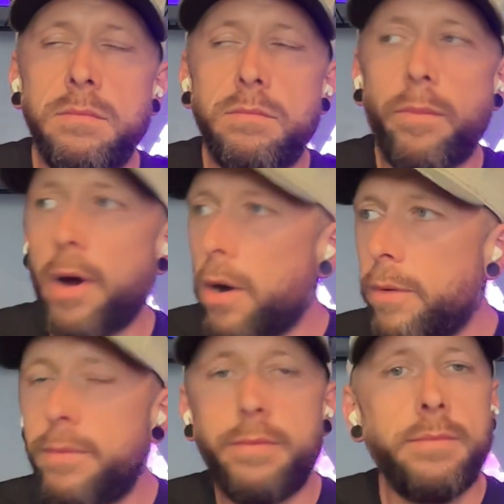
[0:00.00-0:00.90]
Bro,
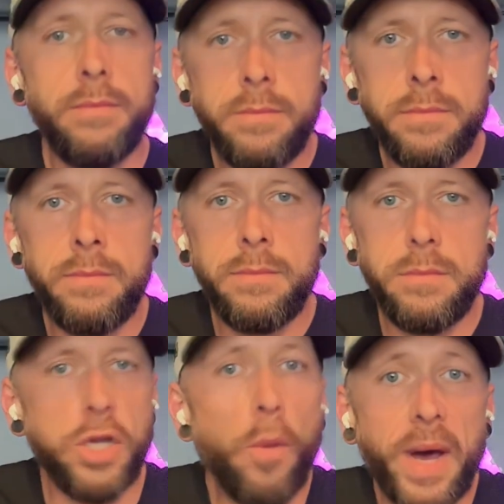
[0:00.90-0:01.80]

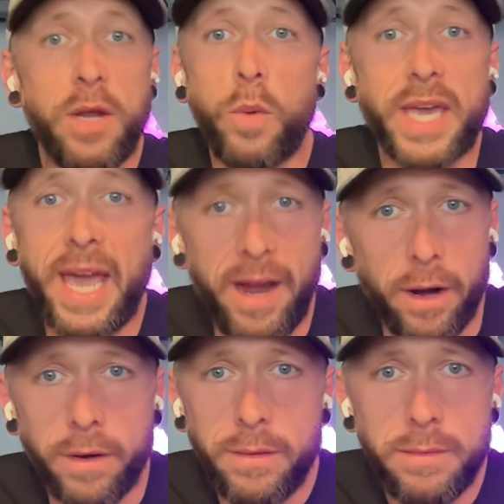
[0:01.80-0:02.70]
nobody would care.